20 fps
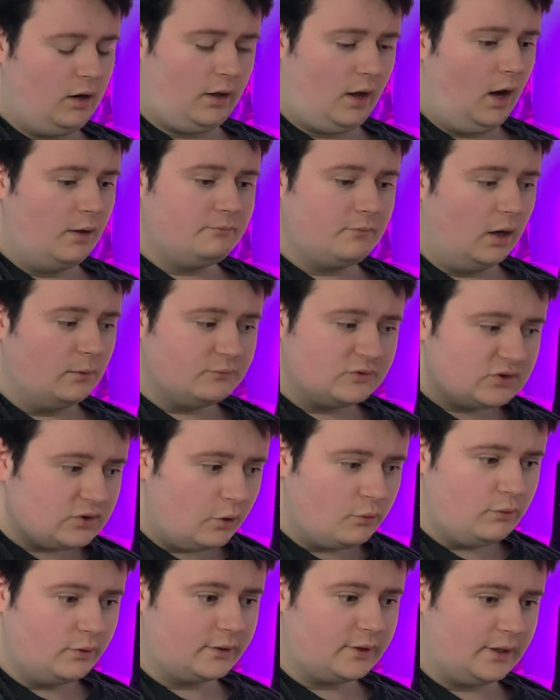Look, I'm
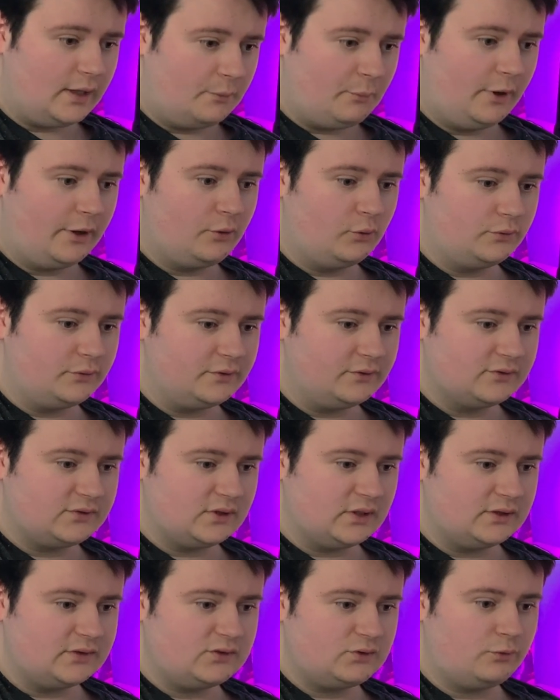so lucky at my audience
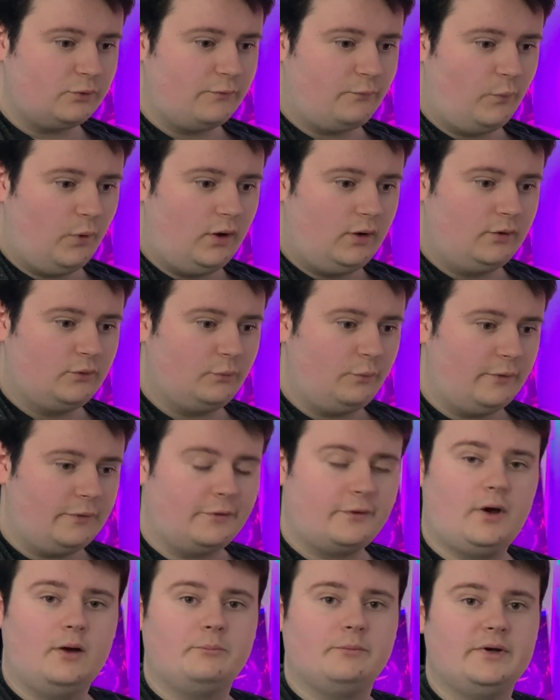size to have worked
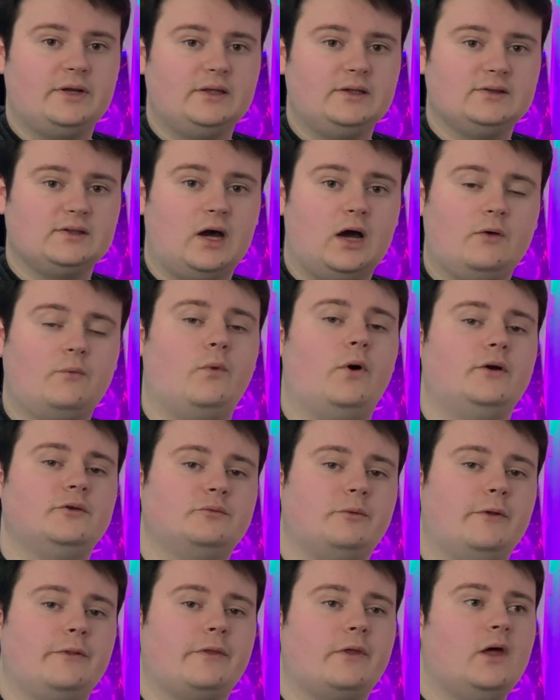with companies that I've worked
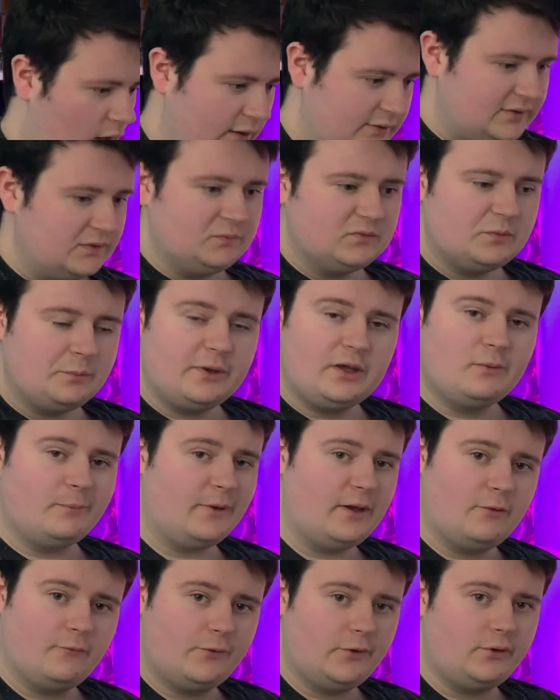with. I seem to be a
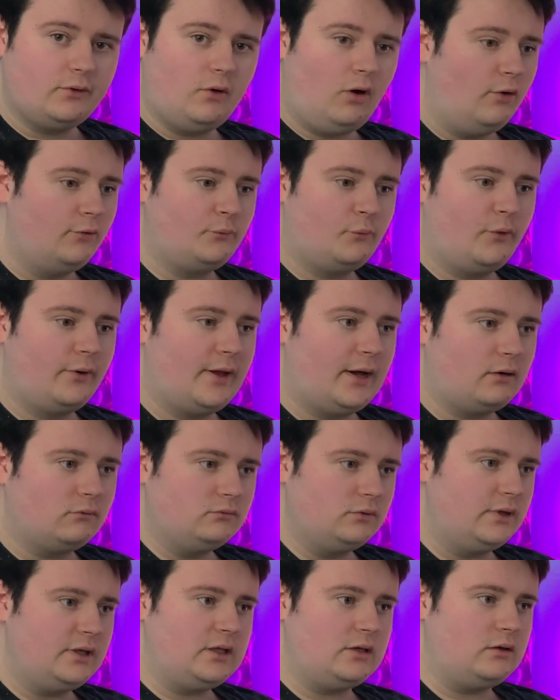bit of an odd one
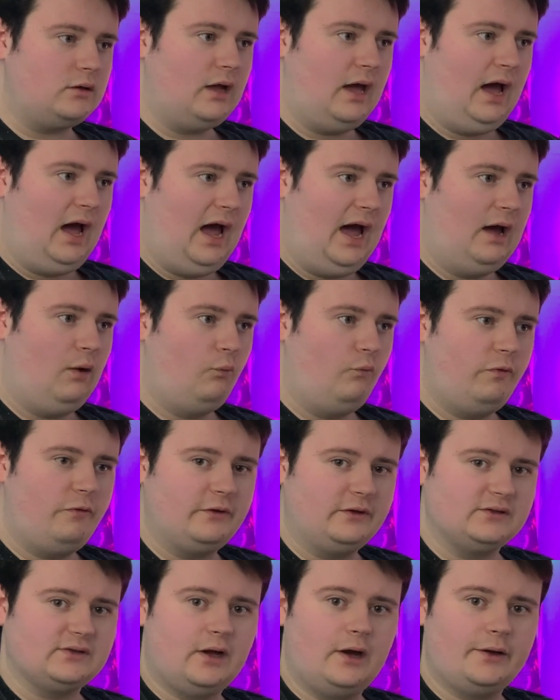out in how
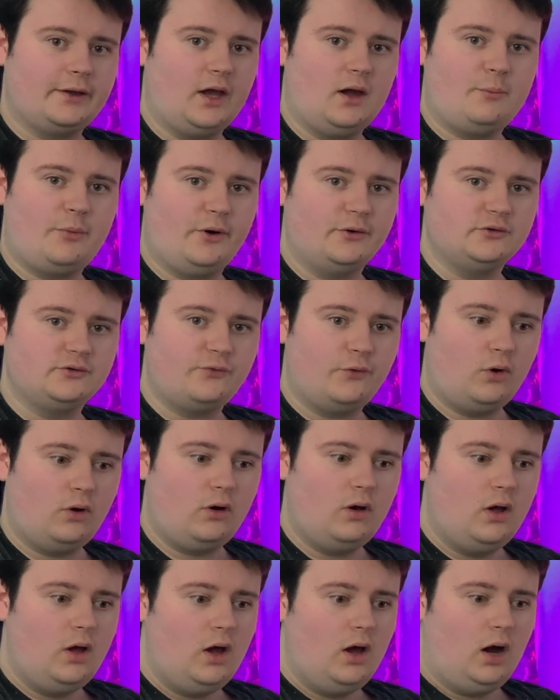things that I get approached
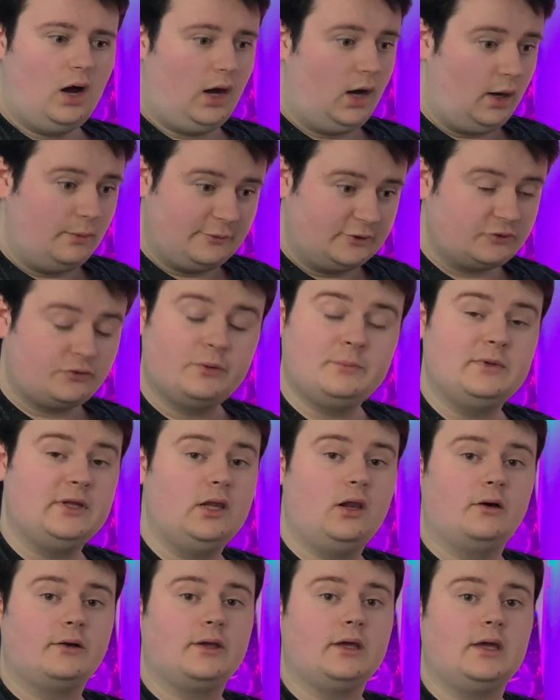for. I'm extremely
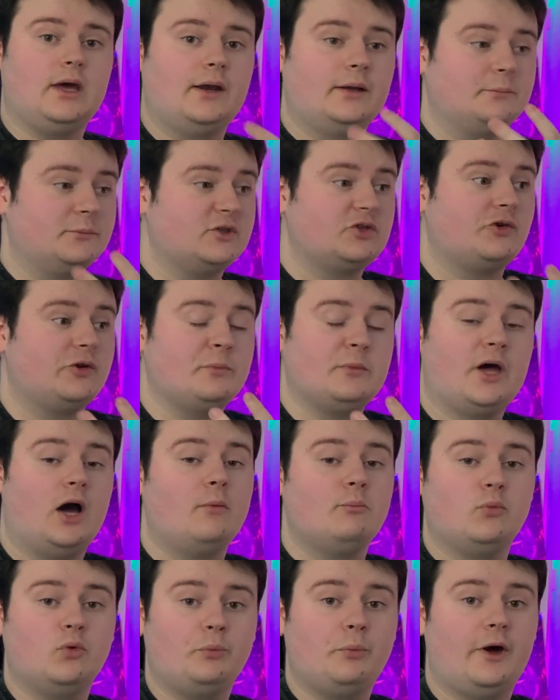lucky and I'm extremely
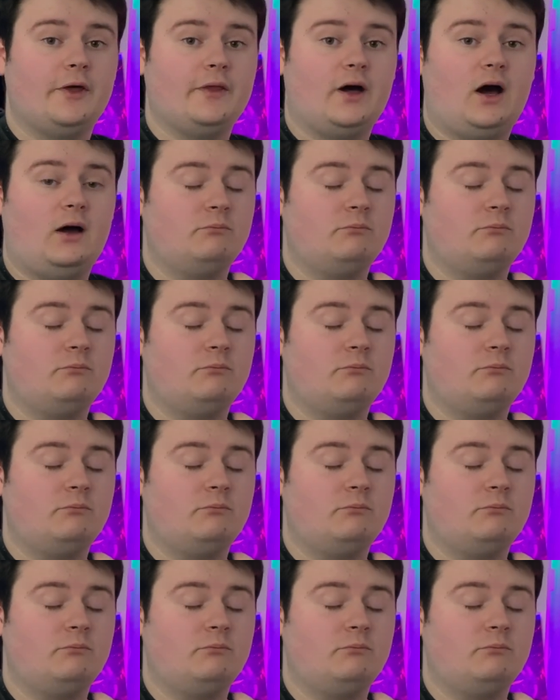humbled by that.